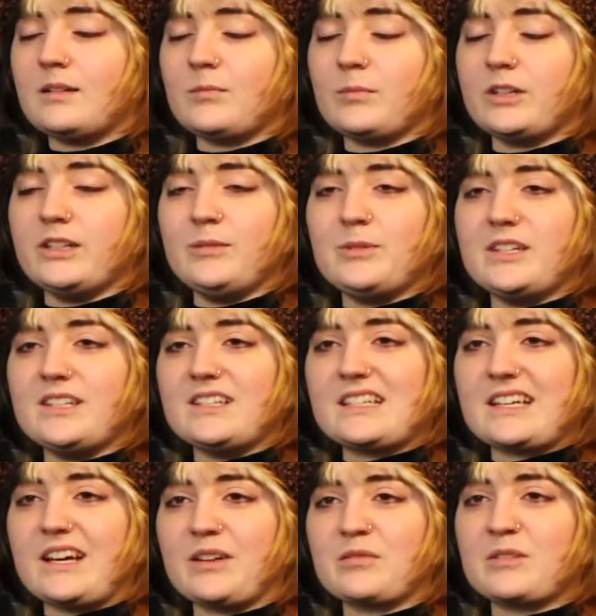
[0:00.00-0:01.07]
My name is
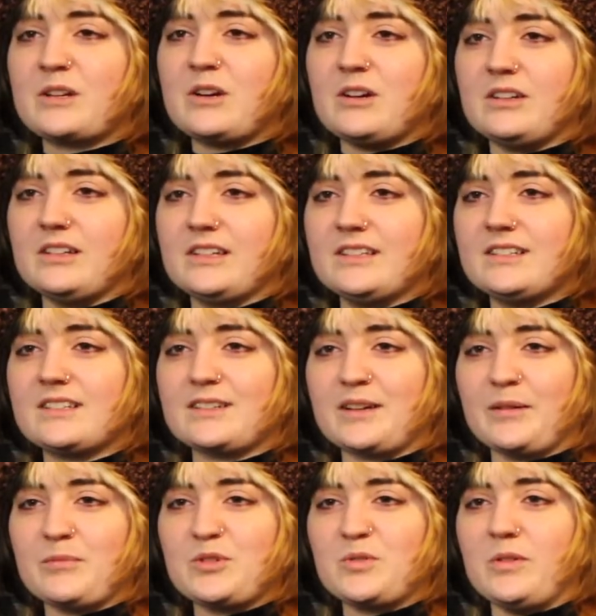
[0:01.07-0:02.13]
Catherine Collins.
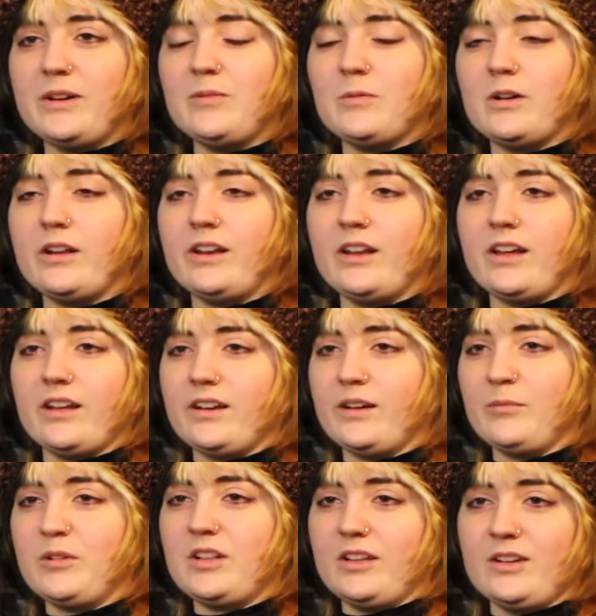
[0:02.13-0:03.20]
I'm 21 and
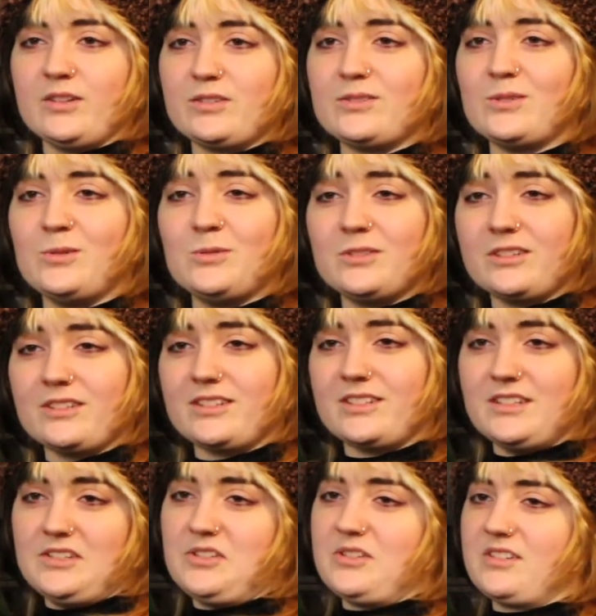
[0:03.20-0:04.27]
I'm Claire's older
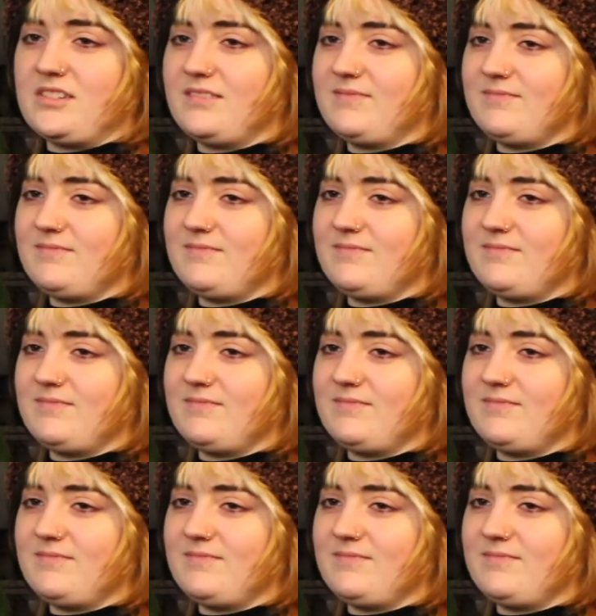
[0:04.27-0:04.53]
sister.